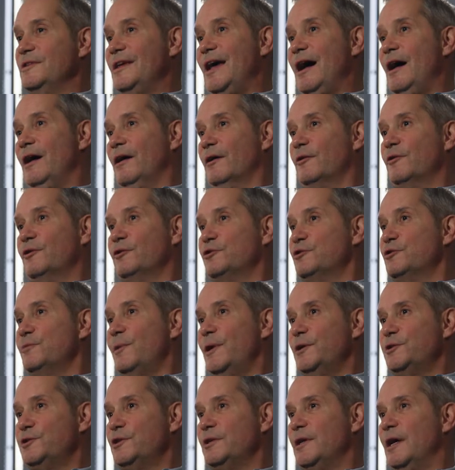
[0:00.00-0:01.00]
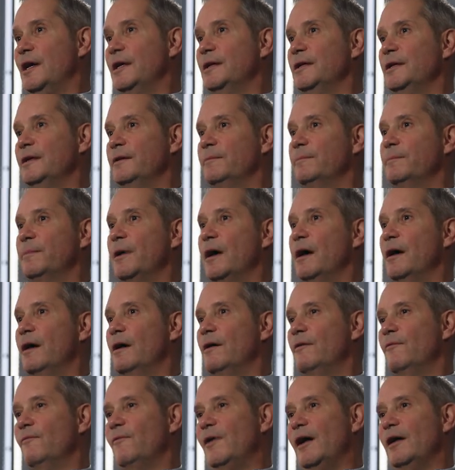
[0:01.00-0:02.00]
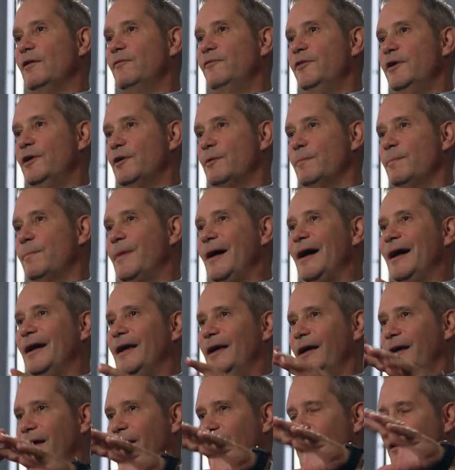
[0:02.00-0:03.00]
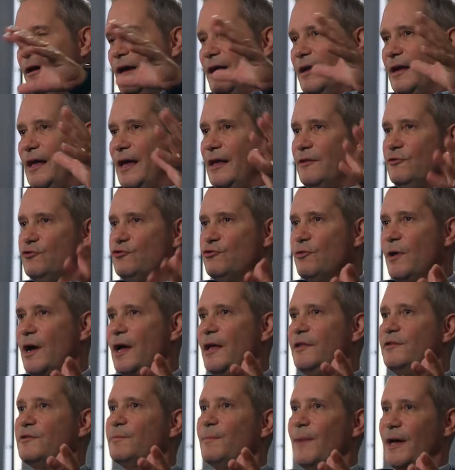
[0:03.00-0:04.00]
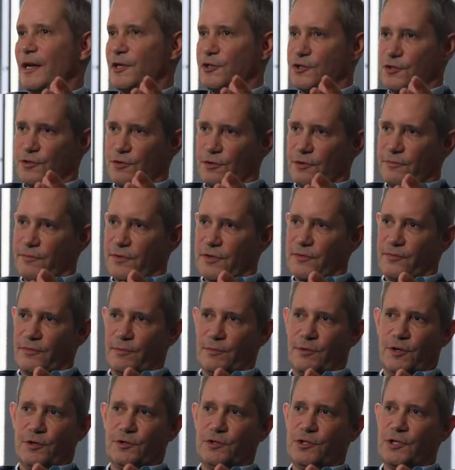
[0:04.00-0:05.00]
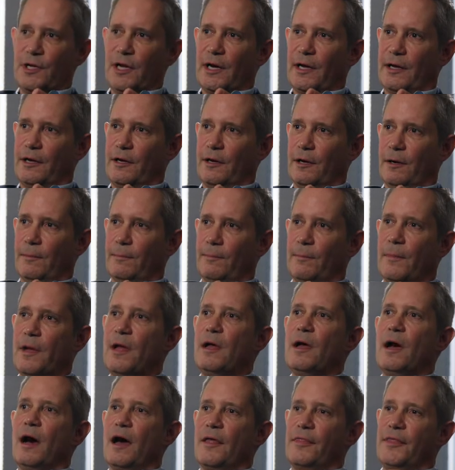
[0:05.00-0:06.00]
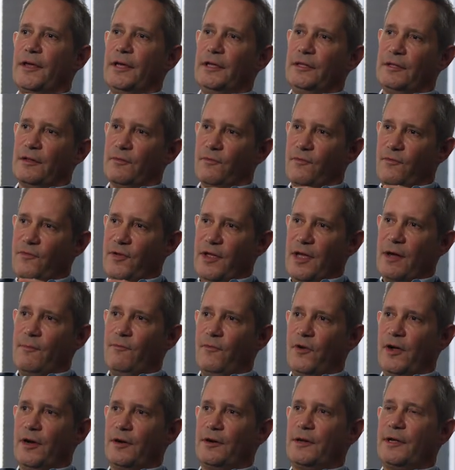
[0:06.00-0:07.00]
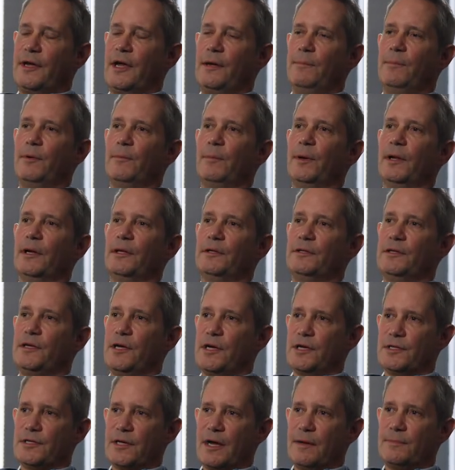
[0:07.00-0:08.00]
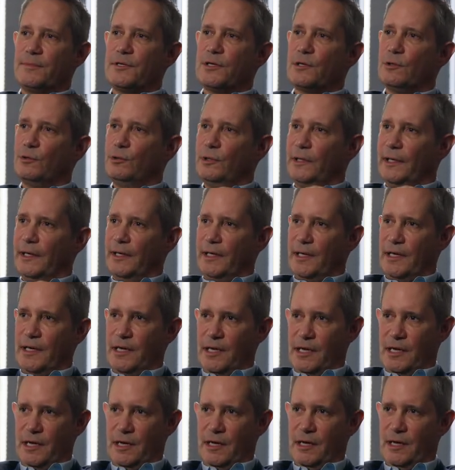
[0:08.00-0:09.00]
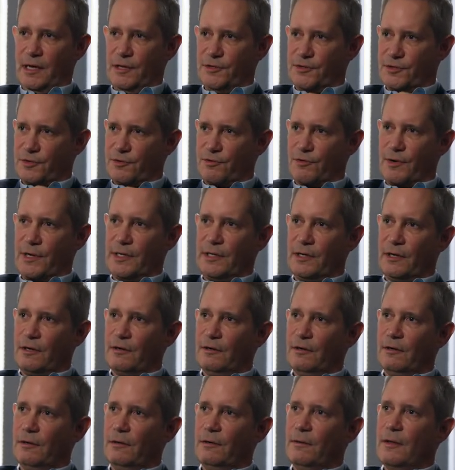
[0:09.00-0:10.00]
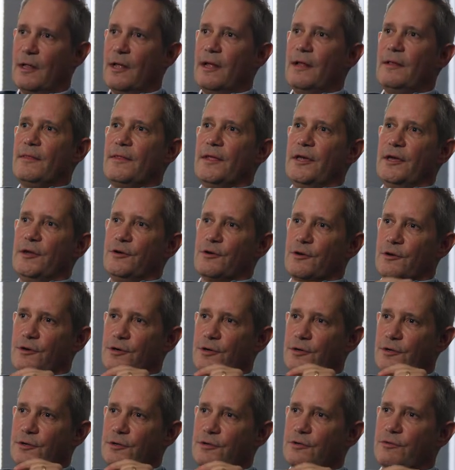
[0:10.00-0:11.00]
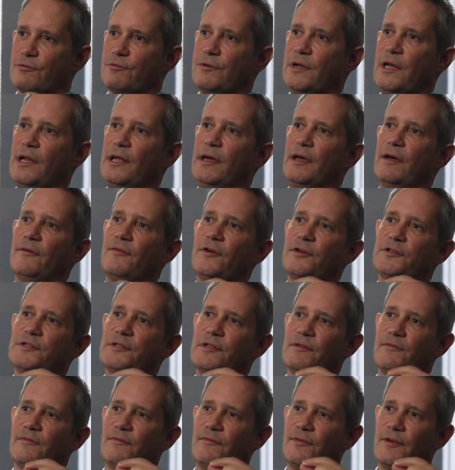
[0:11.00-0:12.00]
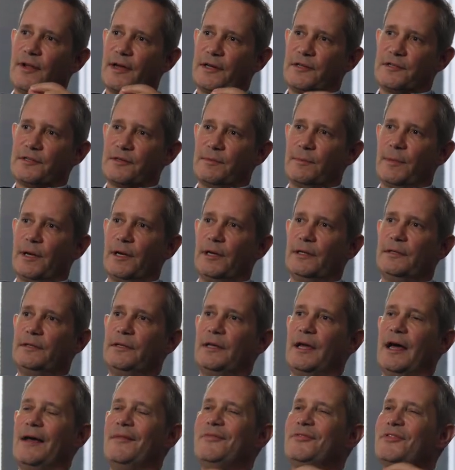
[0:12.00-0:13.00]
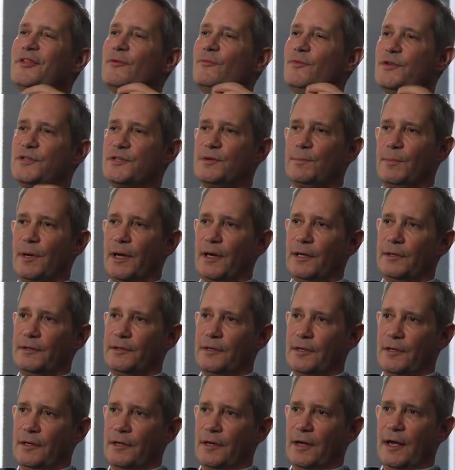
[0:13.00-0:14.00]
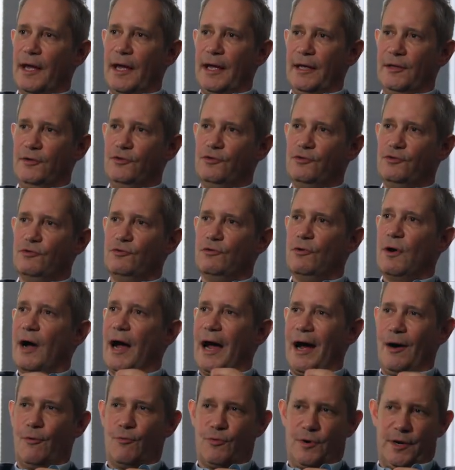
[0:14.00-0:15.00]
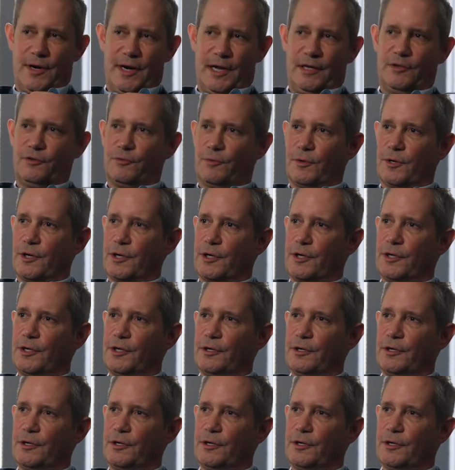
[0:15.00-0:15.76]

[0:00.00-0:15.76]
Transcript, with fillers: Yeah, good question, Andy. Uh, while we are buying an end-to-end managed service from Deutsche Telekom, I think the VMware capability is absolutely key, is critical in order to really give us the flexibility and the visibility into our network.